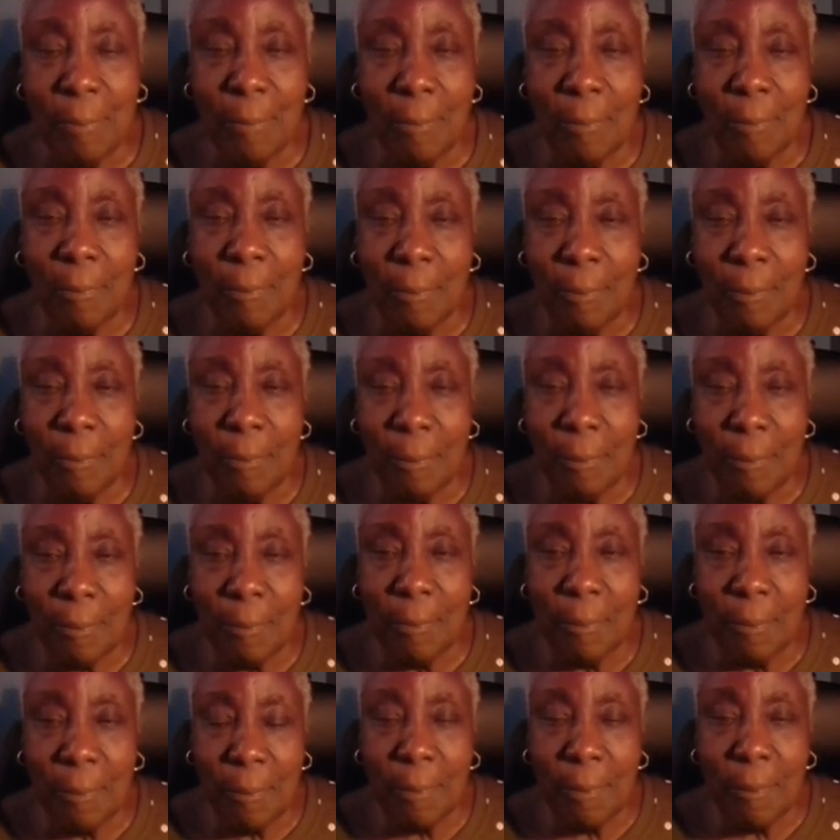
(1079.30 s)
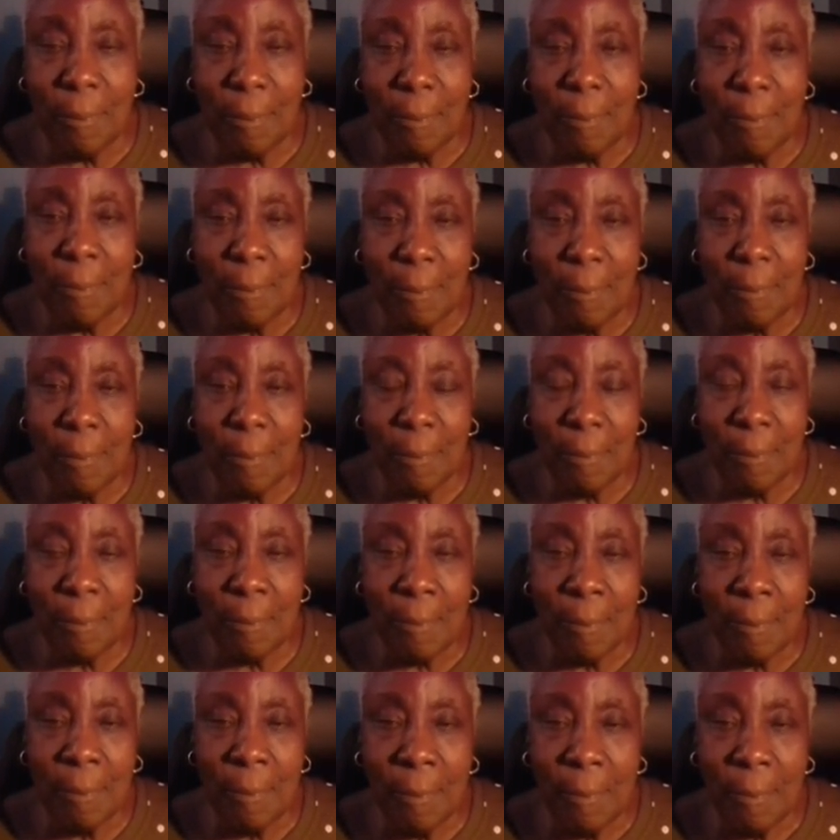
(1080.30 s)

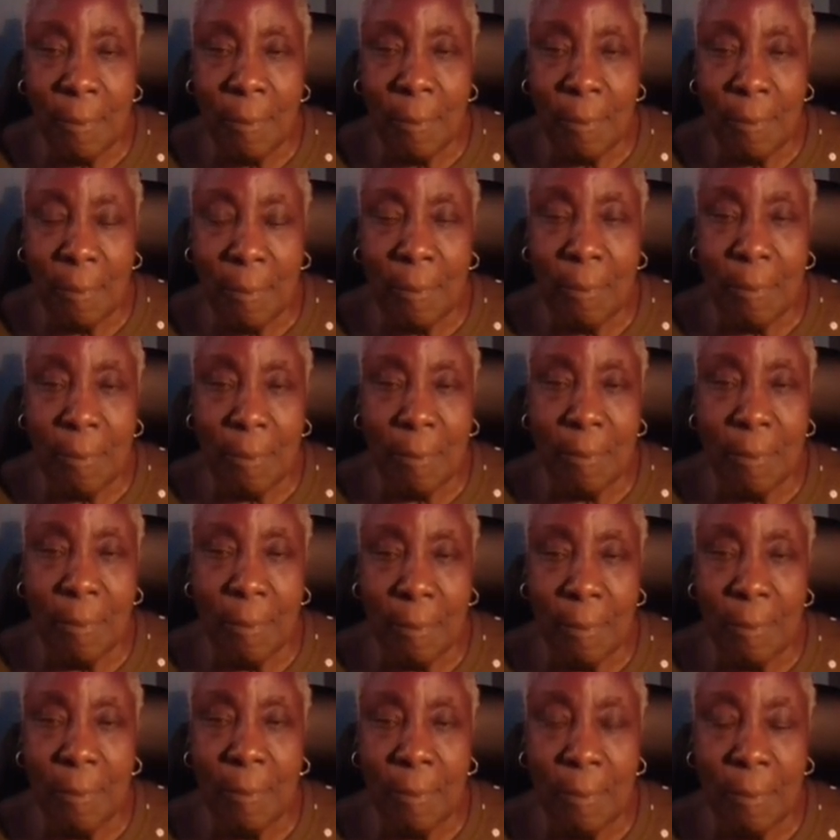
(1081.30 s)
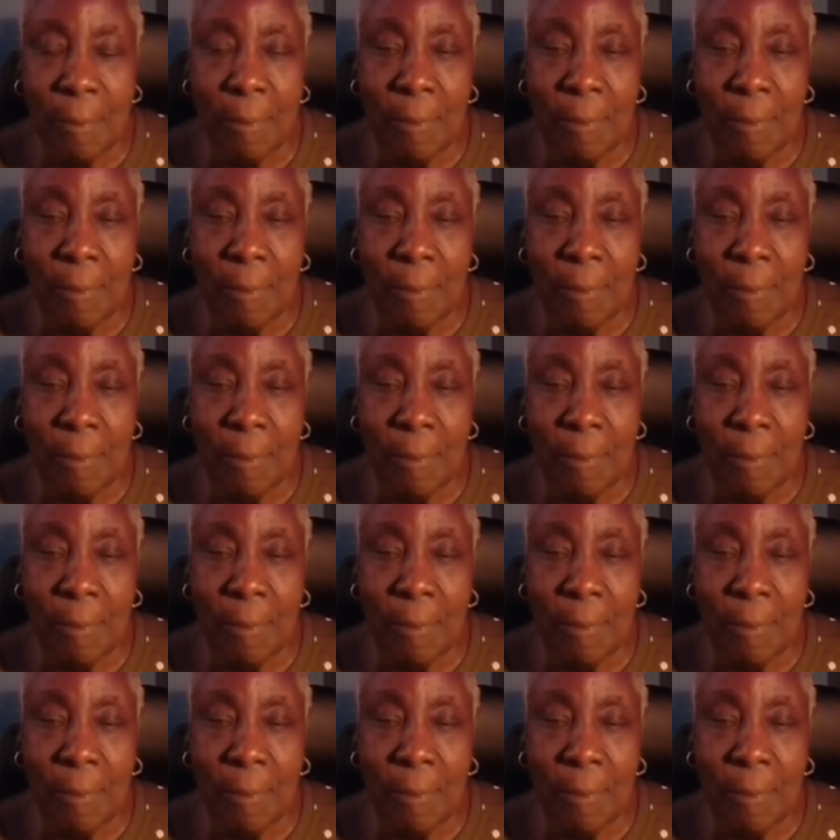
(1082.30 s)
The person shown says nothing.